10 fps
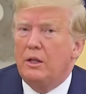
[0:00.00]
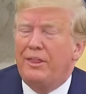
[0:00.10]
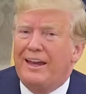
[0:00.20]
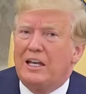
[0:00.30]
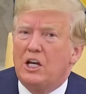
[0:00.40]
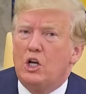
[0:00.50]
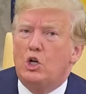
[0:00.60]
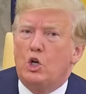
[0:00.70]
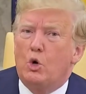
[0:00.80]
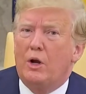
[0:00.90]
They
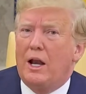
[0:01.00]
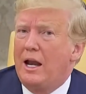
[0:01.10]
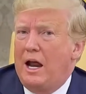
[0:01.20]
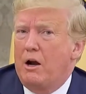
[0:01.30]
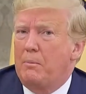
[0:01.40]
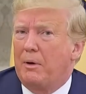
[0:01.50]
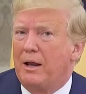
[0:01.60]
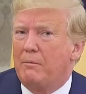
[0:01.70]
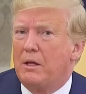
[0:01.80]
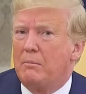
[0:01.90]
didn't do it, and I don't
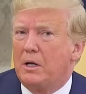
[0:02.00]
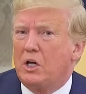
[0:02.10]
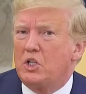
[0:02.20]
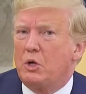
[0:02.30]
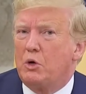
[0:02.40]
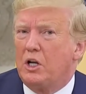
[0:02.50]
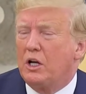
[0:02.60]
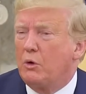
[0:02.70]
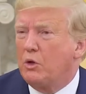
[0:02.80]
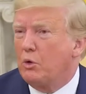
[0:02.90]
blame them because they were
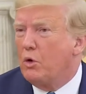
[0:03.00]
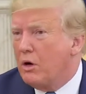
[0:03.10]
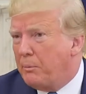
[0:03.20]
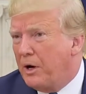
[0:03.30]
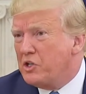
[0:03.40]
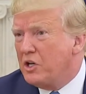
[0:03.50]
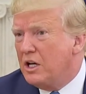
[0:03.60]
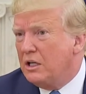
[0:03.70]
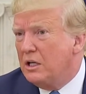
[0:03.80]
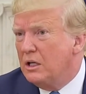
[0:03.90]
dealing with the wrong
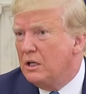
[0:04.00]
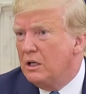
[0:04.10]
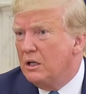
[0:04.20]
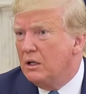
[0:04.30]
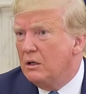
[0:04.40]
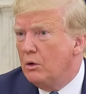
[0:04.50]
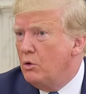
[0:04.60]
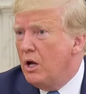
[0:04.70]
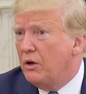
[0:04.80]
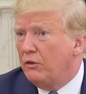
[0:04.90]
president.
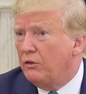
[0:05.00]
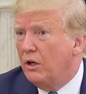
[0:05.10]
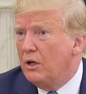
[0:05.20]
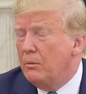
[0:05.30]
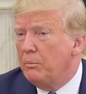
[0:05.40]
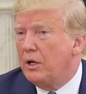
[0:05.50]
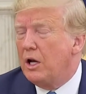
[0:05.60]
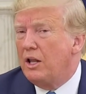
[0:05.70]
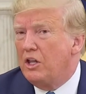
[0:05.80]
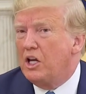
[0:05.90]
Who knows? But
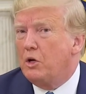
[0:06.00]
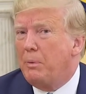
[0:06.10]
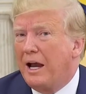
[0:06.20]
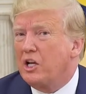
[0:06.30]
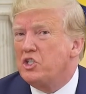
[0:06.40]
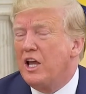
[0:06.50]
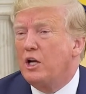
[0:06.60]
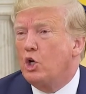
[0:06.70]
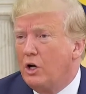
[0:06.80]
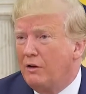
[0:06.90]
I think
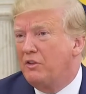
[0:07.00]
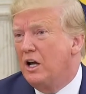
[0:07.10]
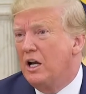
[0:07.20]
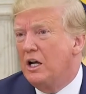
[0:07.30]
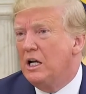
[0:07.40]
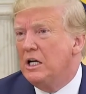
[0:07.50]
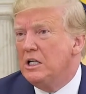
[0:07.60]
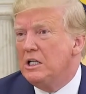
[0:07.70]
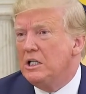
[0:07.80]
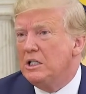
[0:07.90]
Pakistan could have done,
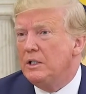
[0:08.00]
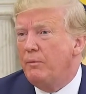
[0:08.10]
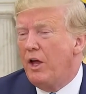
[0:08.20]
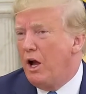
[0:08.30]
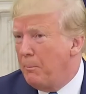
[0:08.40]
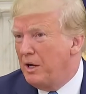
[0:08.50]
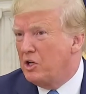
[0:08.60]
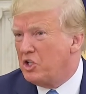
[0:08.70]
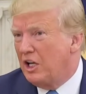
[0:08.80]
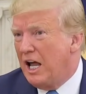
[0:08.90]
they're helping
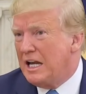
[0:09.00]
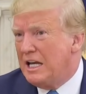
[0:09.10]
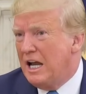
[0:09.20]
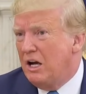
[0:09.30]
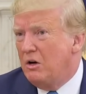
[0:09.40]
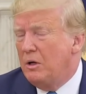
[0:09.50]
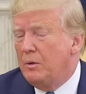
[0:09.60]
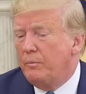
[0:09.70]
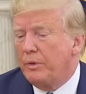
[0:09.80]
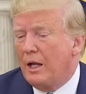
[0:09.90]
us a lot now.
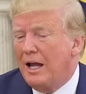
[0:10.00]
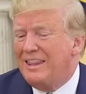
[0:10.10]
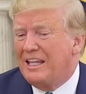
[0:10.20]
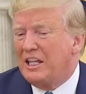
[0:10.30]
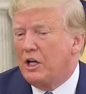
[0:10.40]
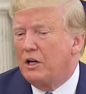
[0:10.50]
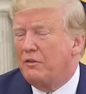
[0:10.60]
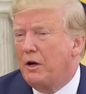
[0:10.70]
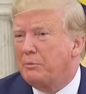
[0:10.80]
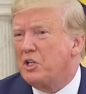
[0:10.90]
I think they could
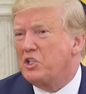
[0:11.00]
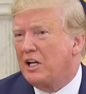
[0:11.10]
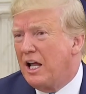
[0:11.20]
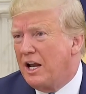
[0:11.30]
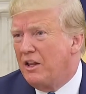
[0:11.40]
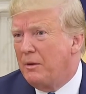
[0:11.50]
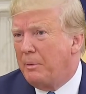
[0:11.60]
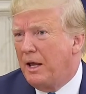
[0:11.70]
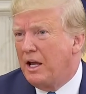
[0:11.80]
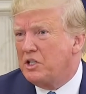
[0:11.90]
have helped us a lot in the
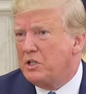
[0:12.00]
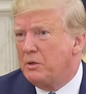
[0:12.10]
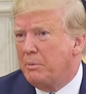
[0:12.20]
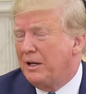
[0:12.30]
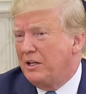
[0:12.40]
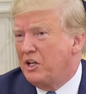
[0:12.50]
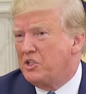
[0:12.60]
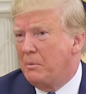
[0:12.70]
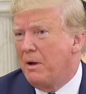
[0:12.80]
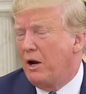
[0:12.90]
past, but it
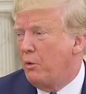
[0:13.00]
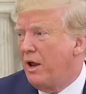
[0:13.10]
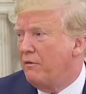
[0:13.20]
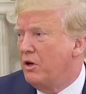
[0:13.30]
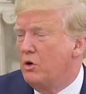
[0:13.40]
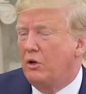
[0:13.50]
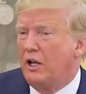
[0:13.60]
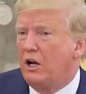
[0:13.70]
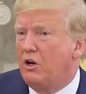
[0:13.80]
doesn't matter. We have a new leader.